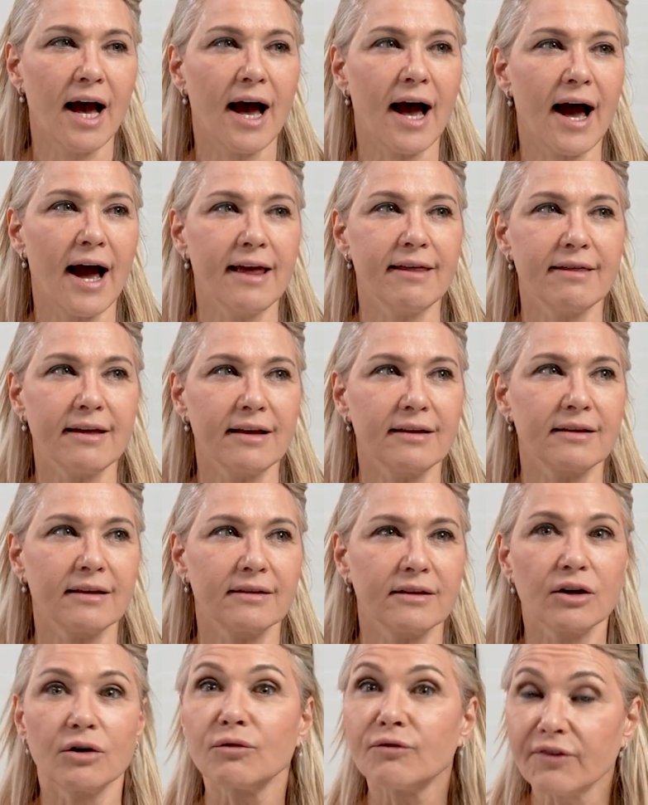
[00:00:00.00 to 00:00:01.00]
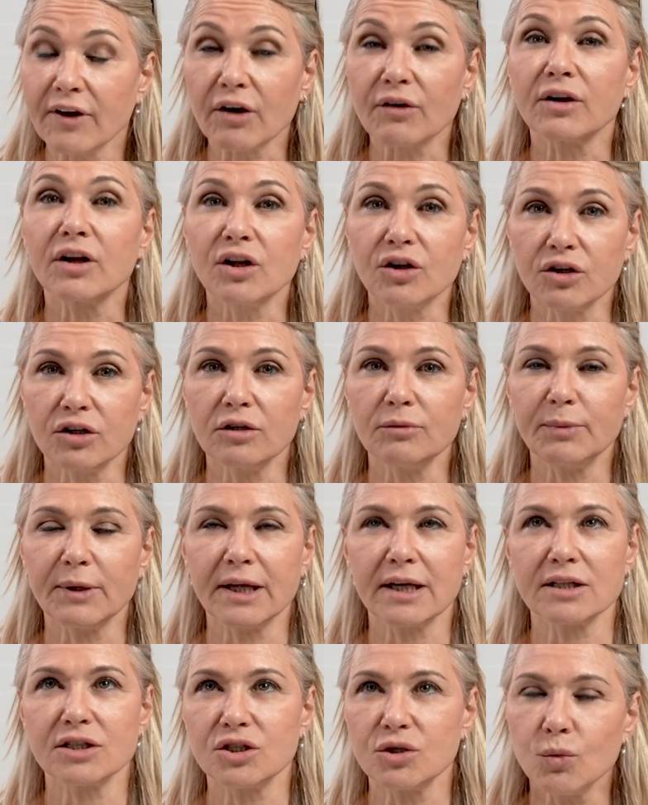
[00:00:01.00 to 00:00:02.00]
I think that they're very good
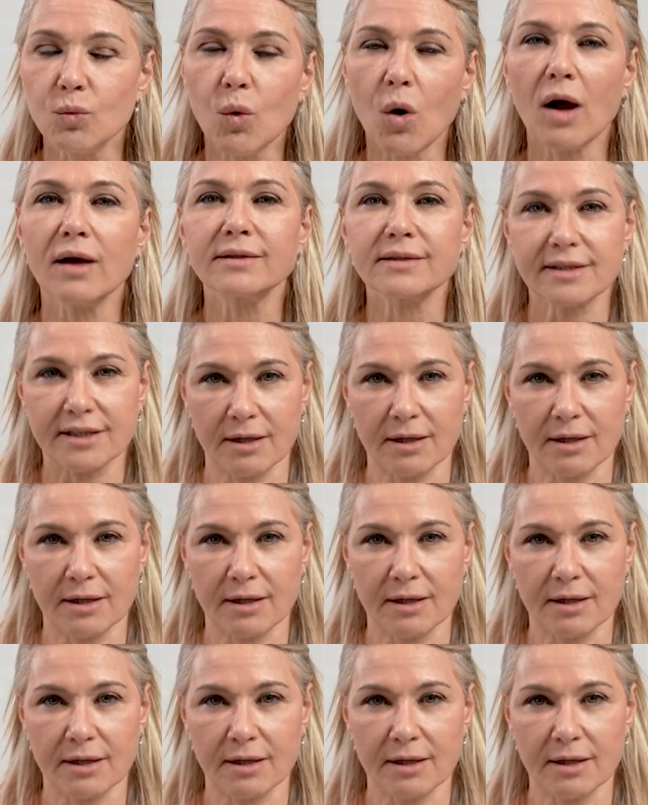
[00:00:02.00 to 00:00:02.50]
because you want